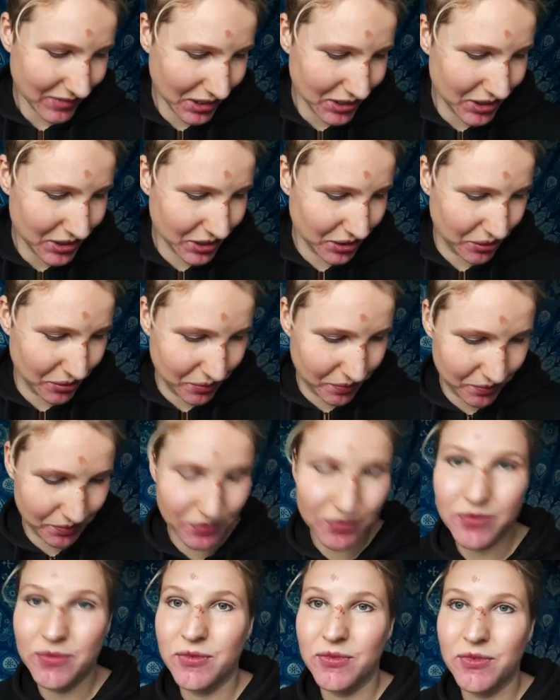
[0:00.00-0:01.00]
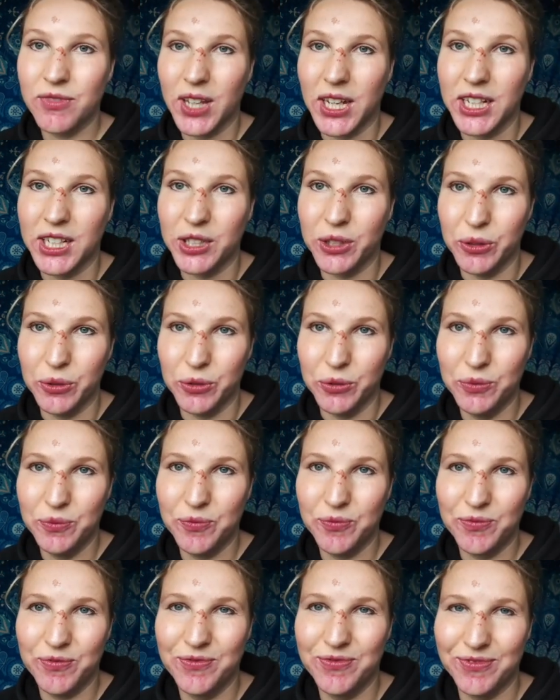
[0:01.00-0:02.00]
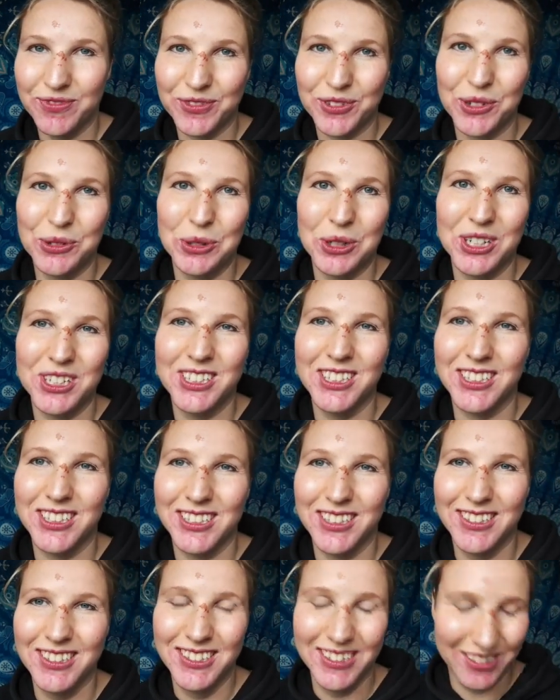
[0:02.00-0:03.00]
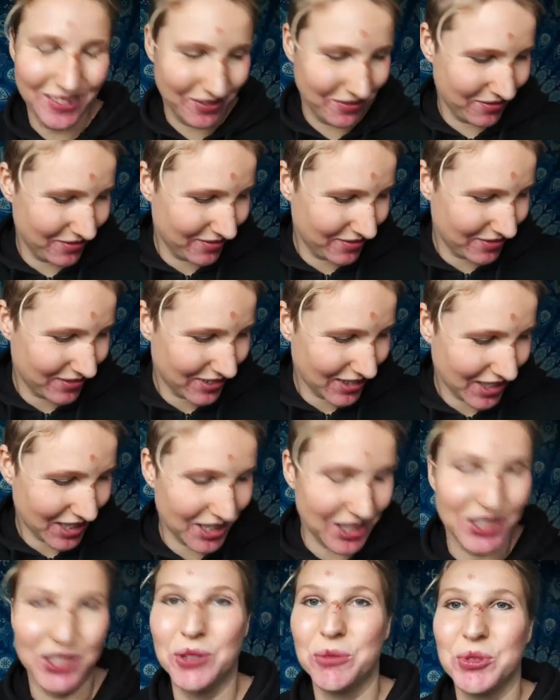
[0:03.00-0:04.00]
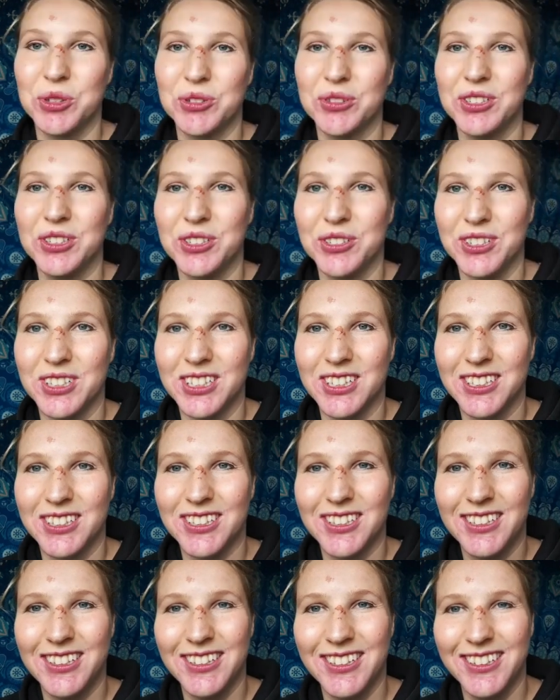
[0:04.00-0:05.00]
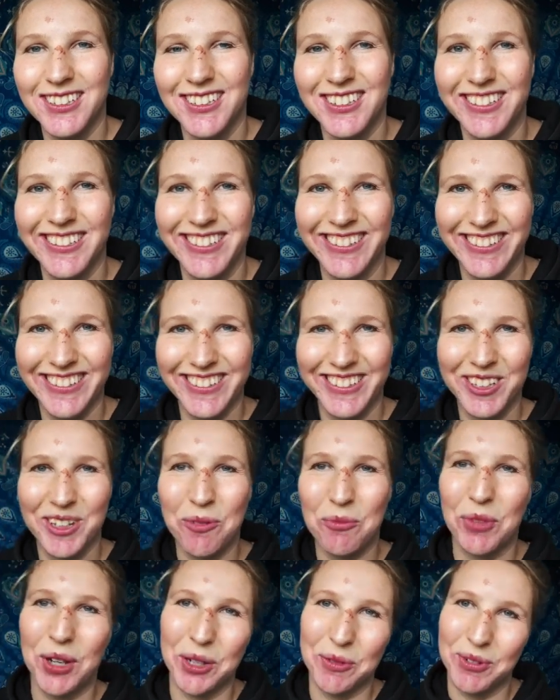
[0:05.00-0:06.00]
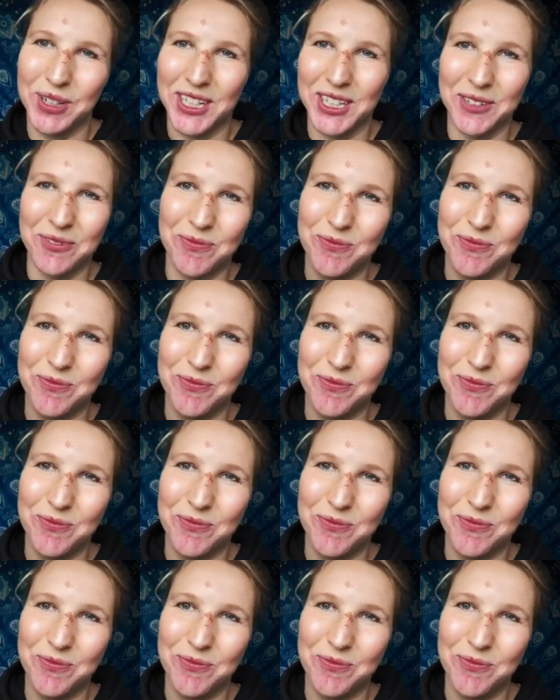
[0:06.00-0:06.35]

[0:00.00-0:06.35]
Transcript: So, thank you for watching. I hope you enjoyed it. Bye bye.